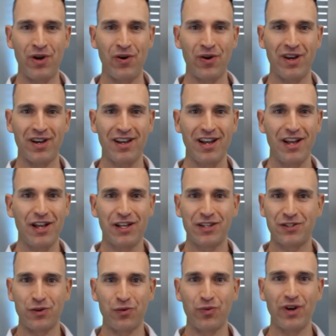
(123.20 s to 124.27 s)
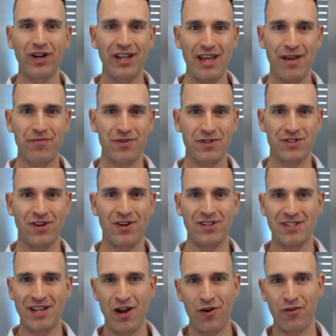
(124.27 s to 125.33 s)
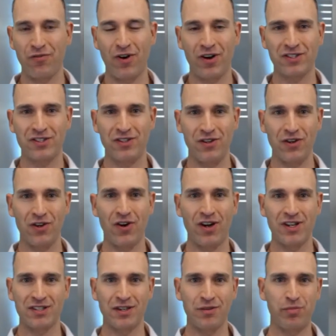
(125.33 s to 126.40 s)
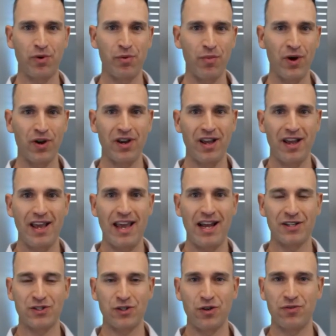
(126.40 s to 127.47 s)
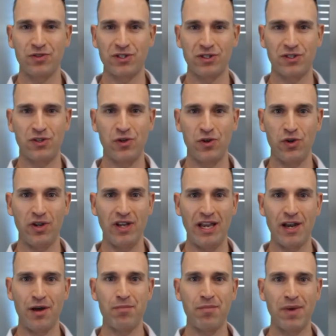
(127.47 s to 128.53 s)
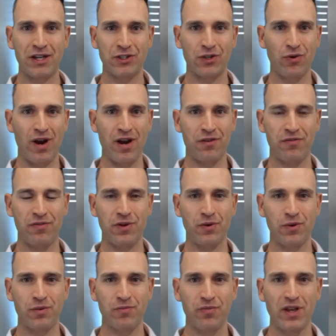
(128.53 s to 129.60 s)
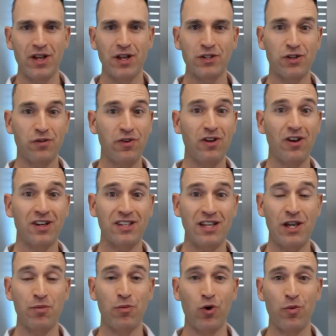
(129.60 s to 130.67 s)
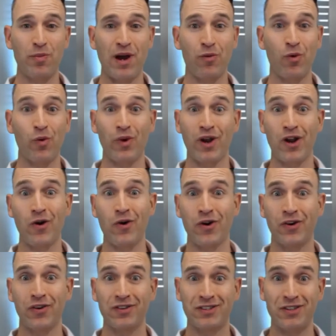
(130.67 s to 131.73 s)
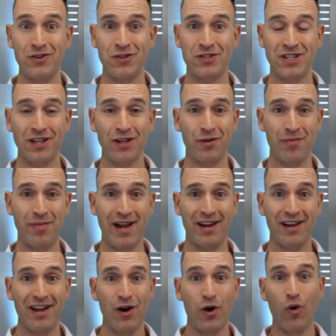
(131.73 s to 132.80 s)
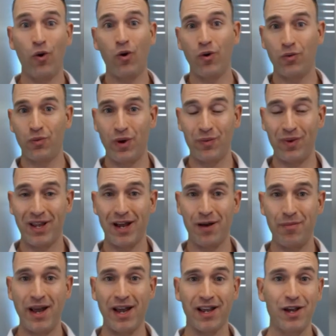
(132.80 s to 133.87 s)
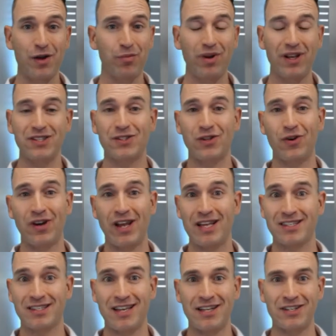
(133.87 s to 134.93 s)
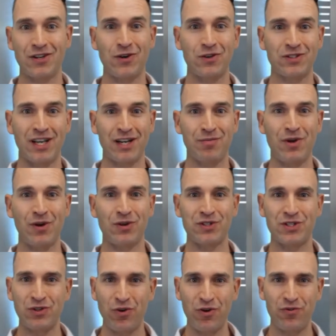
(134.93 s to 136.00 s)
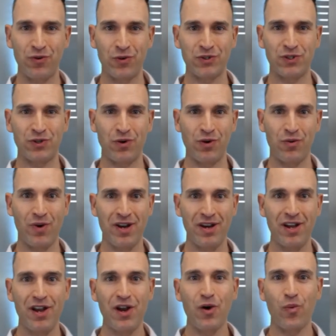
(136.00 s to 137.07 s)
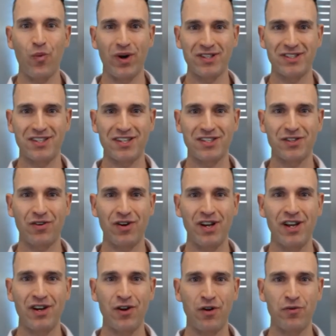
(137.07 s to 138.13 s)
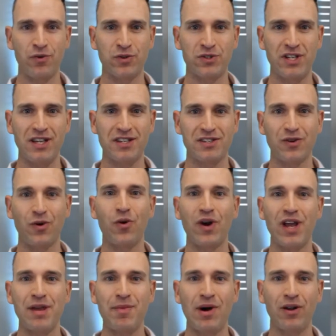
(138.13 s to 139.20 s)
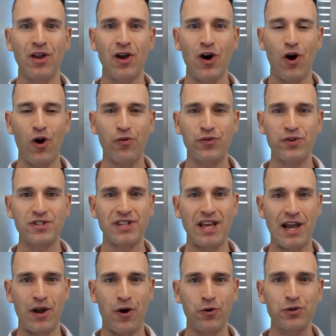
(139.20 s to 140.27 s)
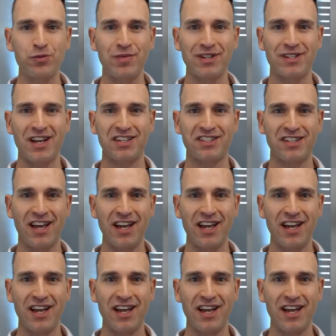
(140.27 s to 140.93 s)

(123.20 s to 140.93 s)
period to really emphasize our advice to you guys and promote our services to you in a much greater field. So if you'd like to hear more about what we're going on to New Zealand about or when we come back, please do not hesitate to contact me on 0401 163 946 or email office at ultimate-tax.com.au.